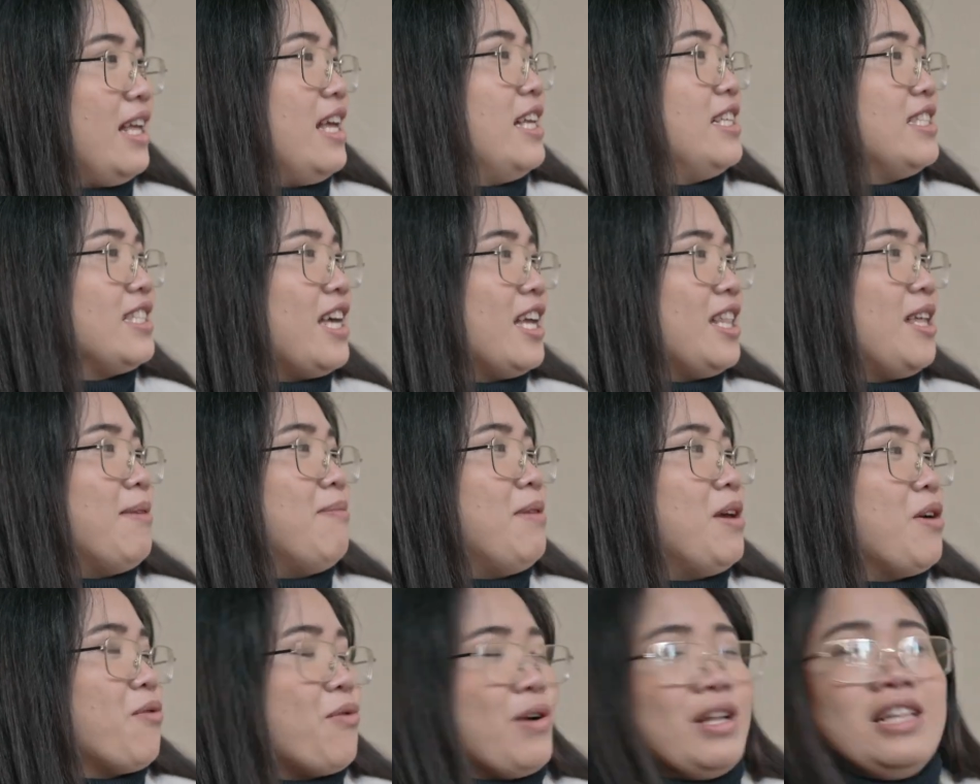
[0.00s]
It's gonna
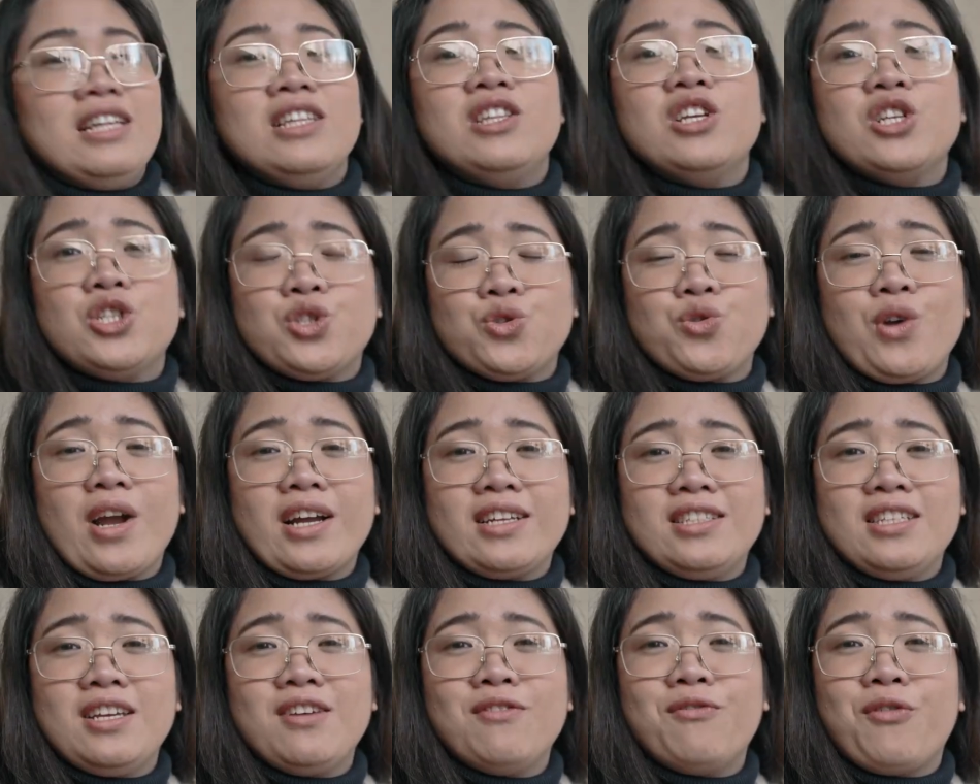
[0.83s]
be really
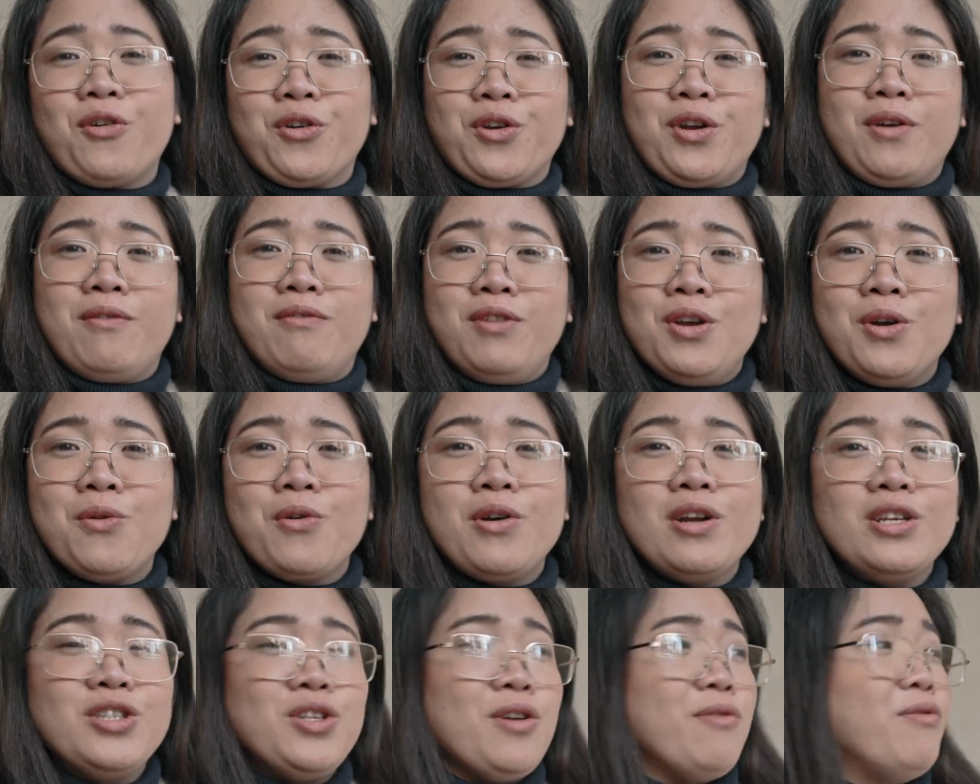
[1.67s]
distracting for your
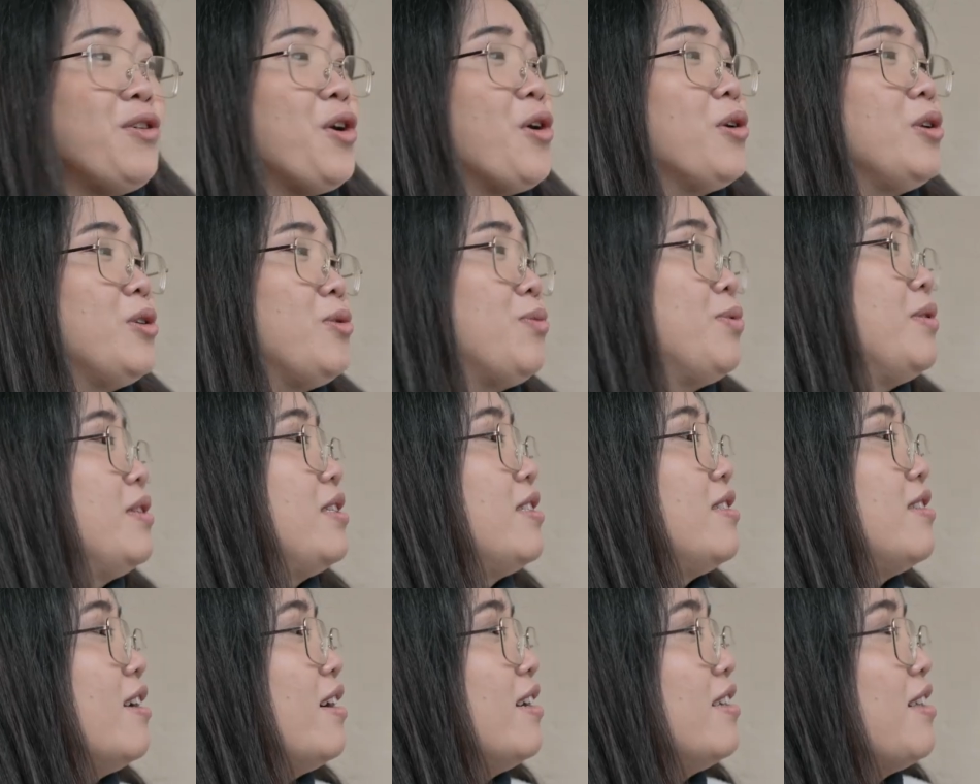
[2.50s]
viewers. Your viewers will
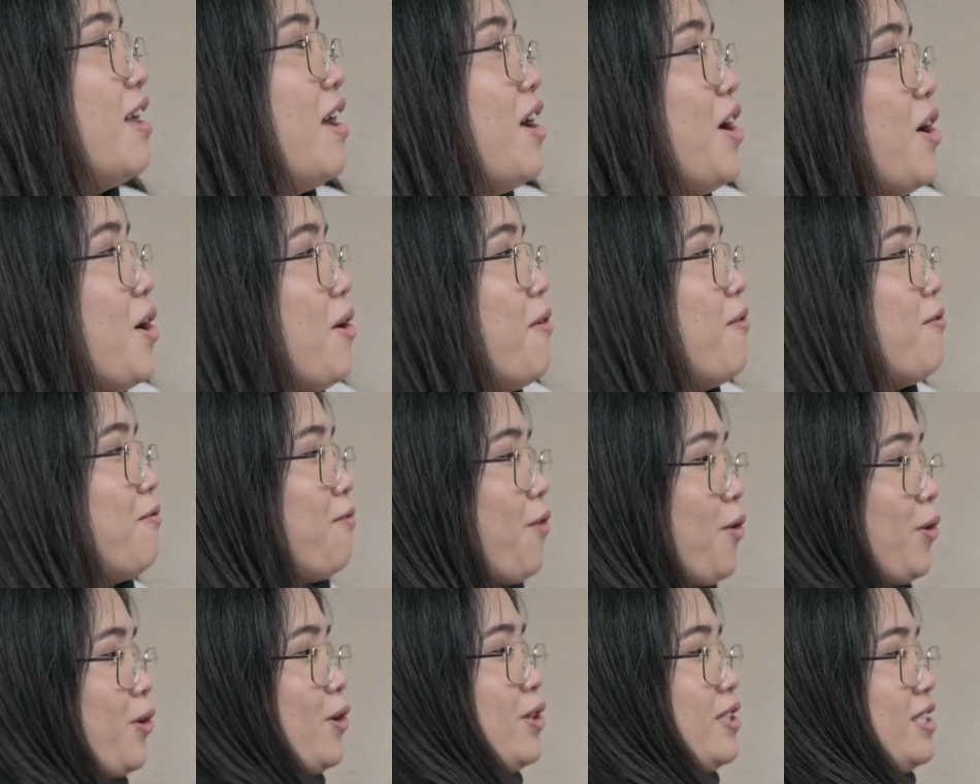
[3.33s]
start
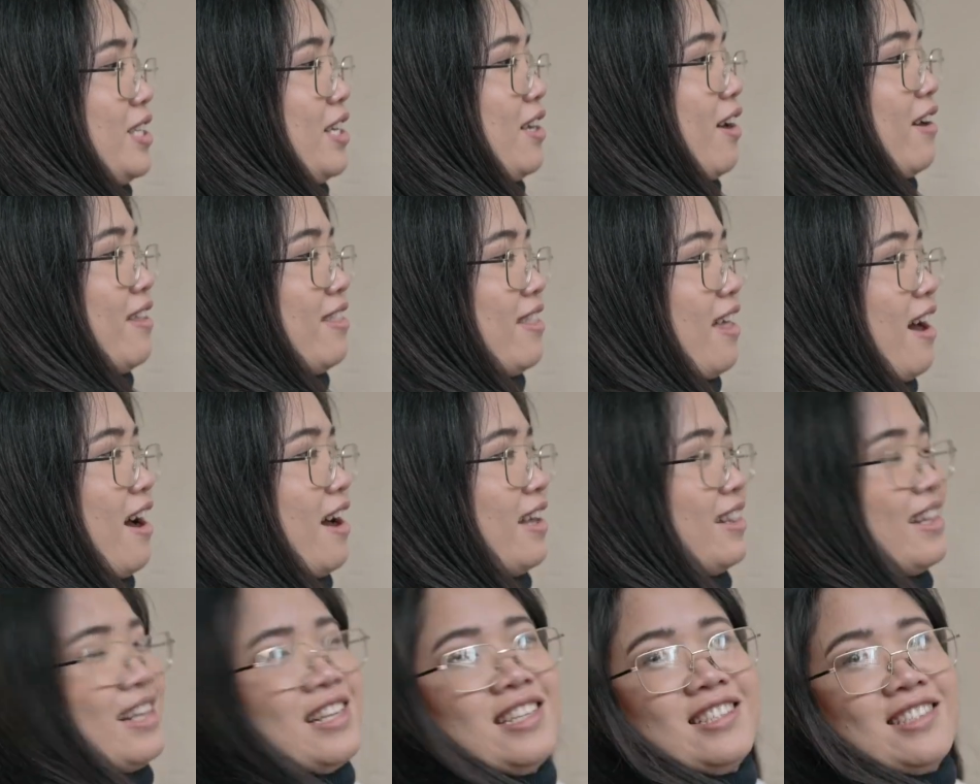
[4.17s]
focusing on
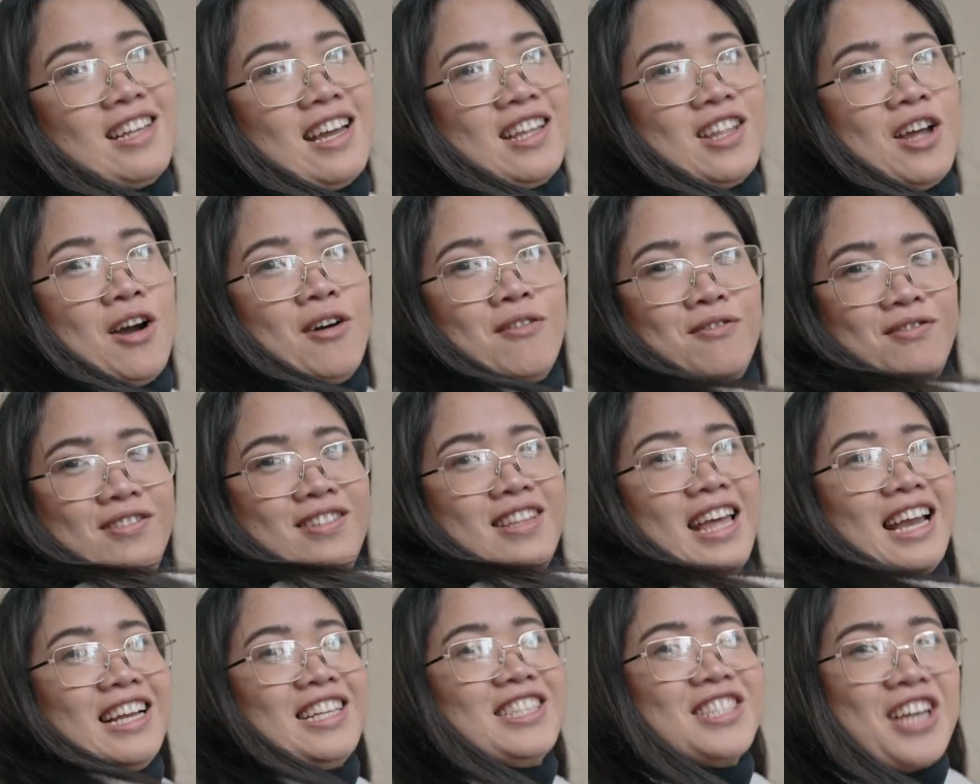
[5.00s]
that instead of
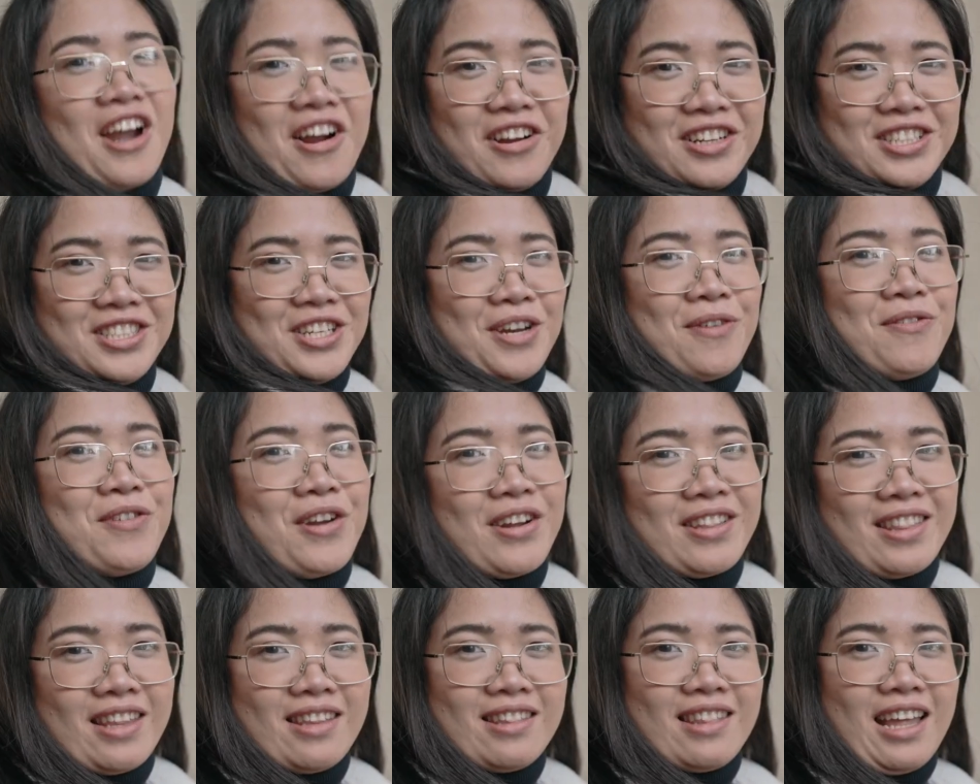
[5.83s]
the entirety of your
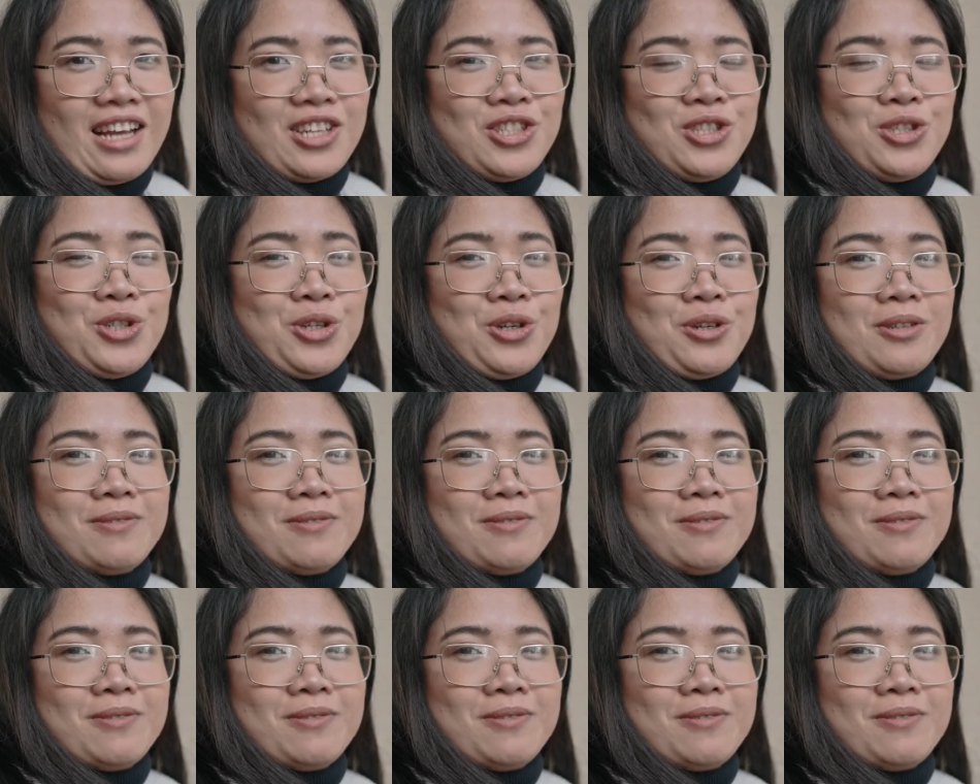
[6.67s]
texture.